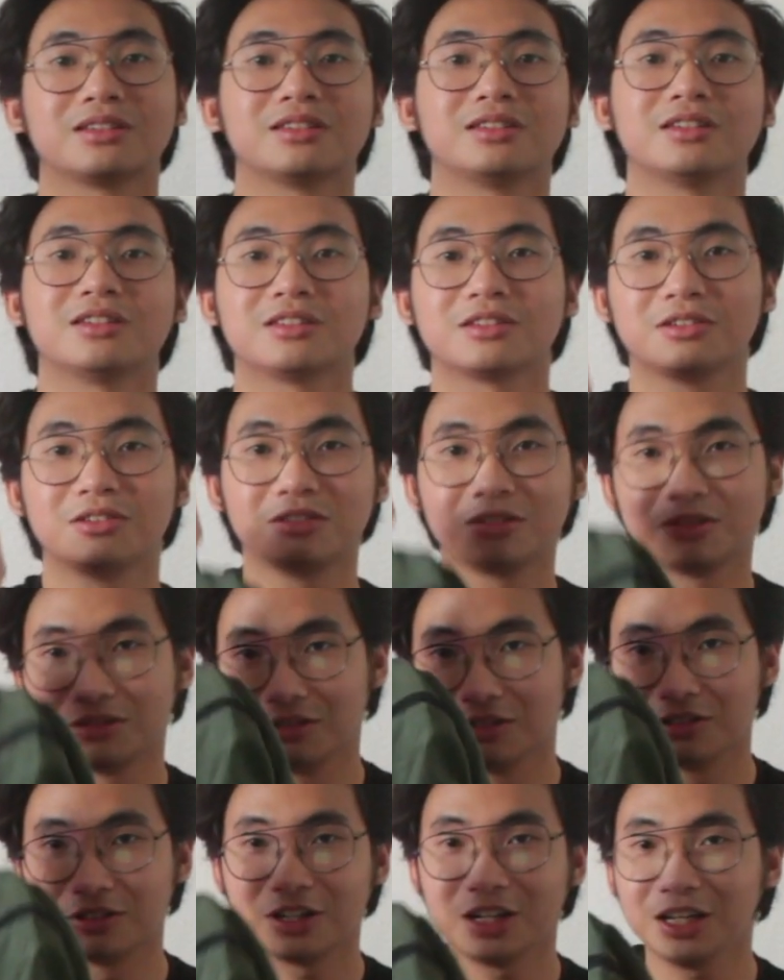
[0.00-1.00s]
this
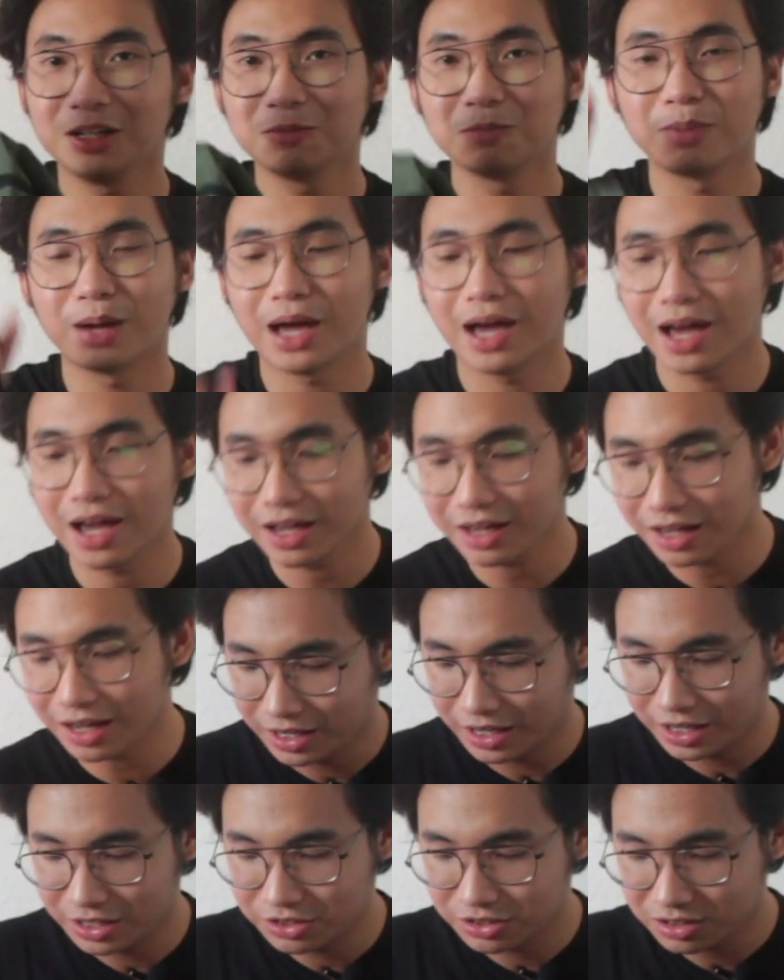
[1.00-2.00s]
green bag.
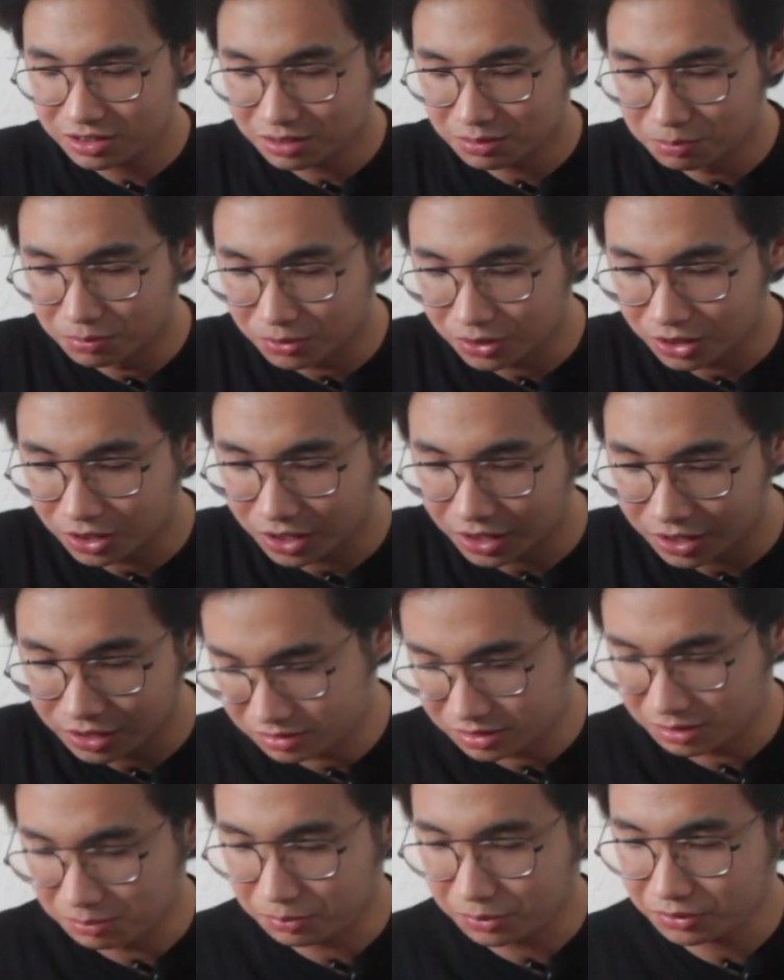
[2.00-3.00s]
I just
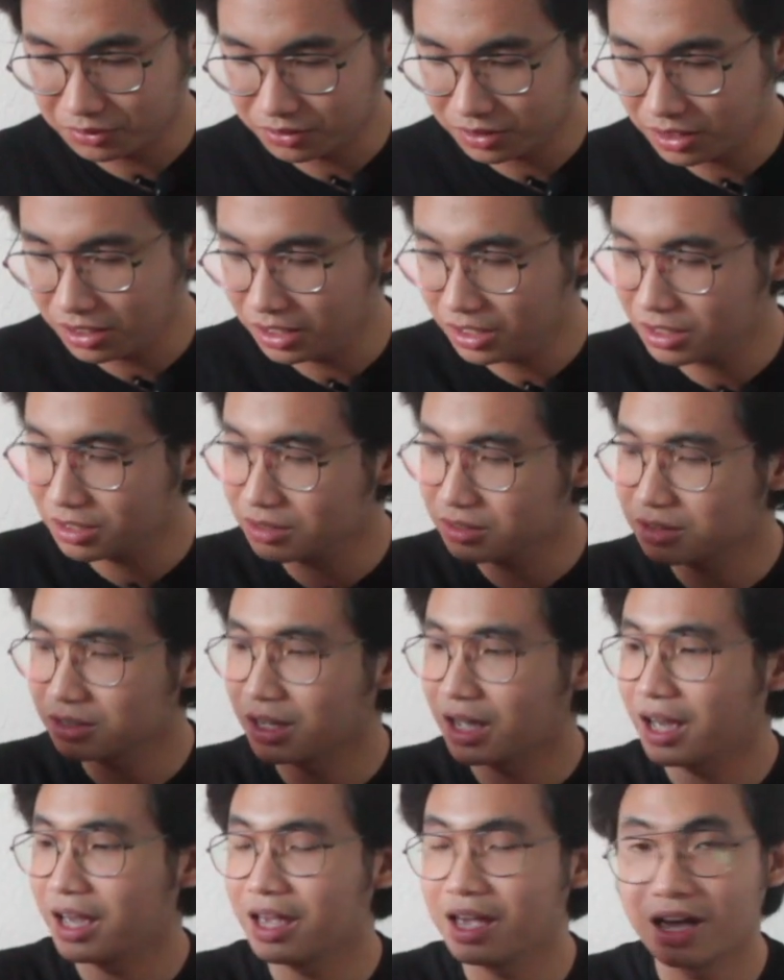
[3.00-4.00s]
brought simple things.
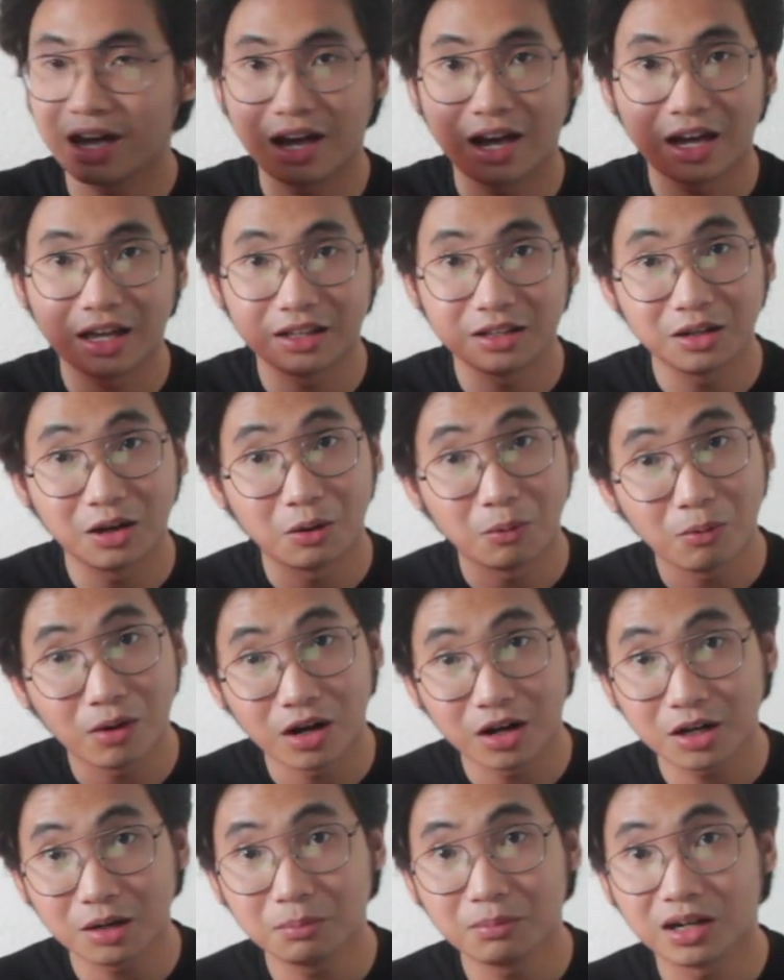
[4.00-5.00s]
I had a
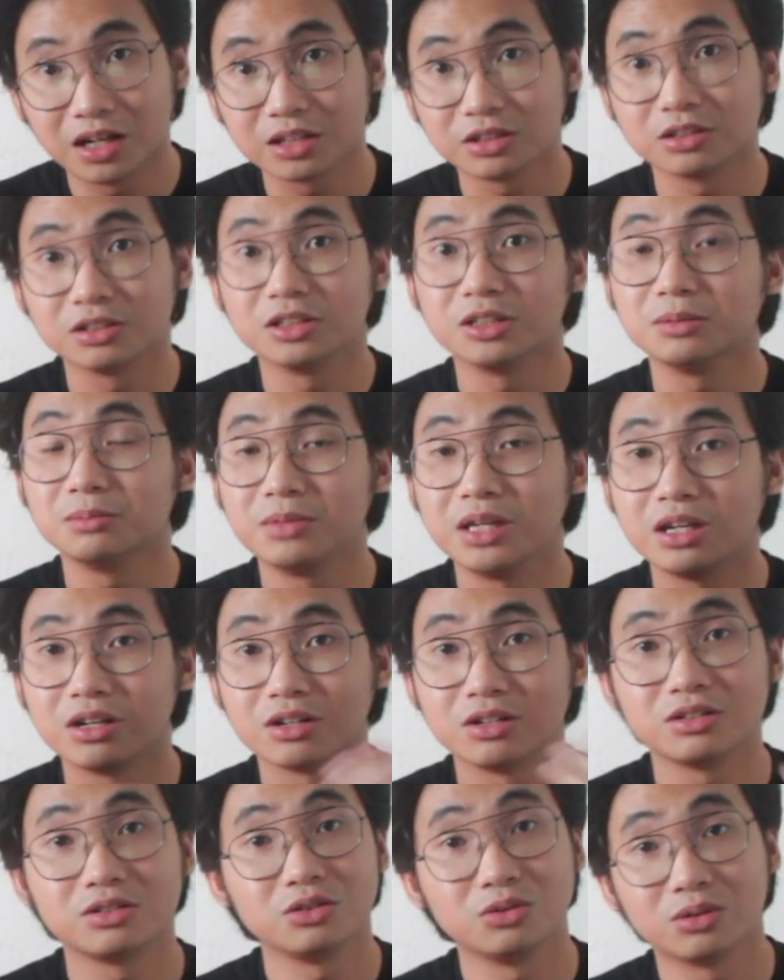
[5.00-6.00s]
water bottle
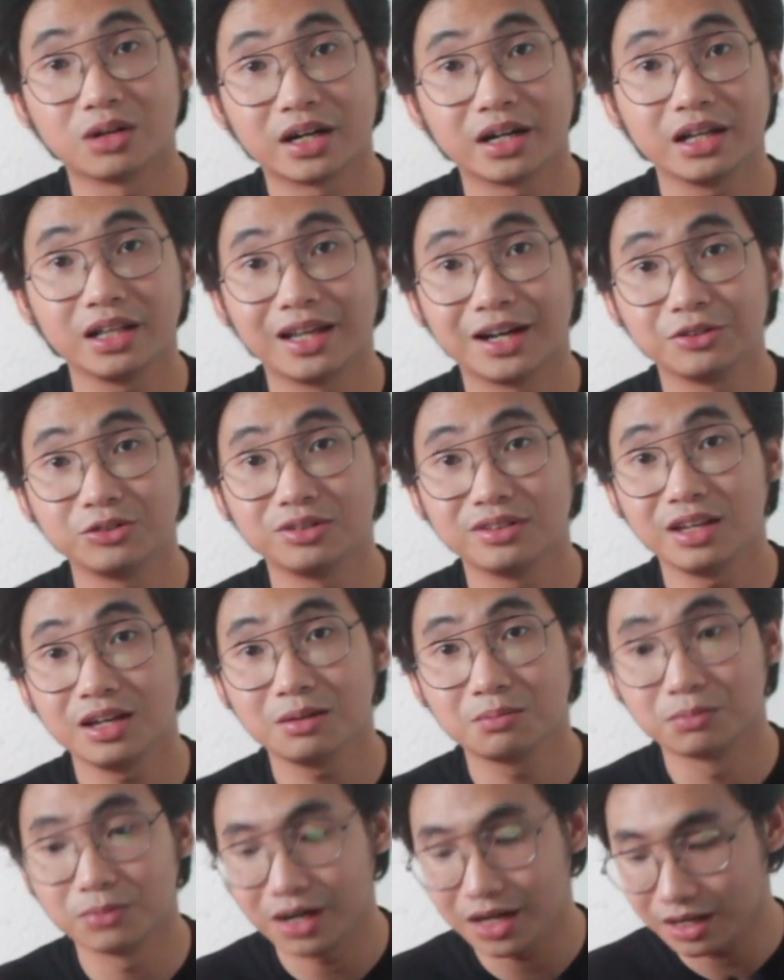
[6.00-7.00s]
because you are allowed to
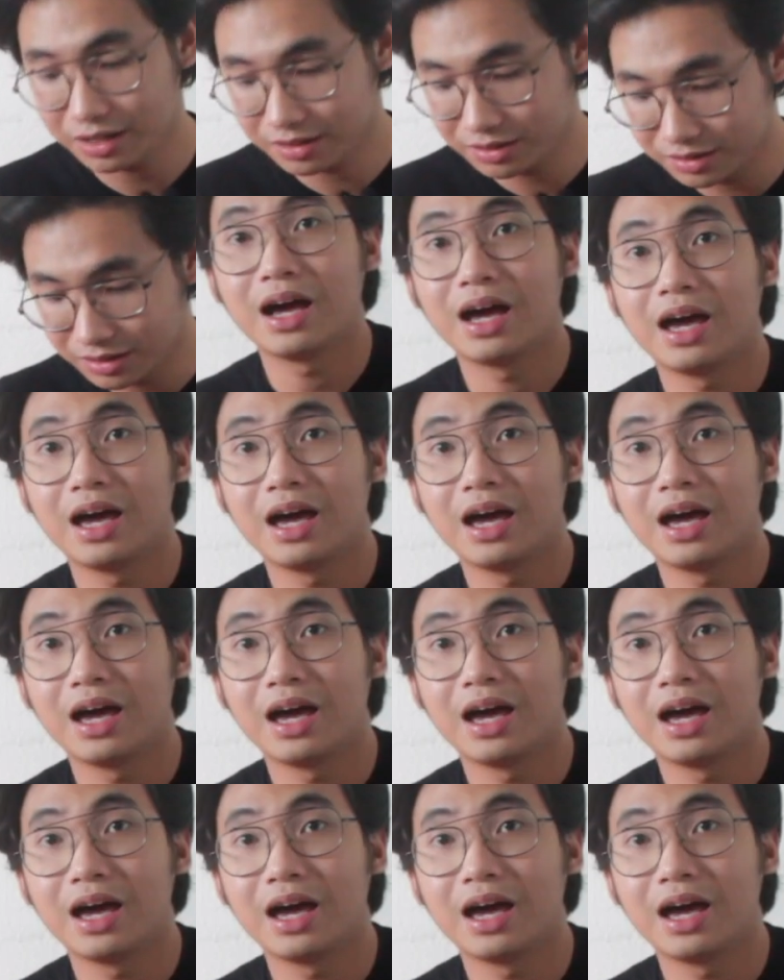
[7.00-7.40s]
take breaks.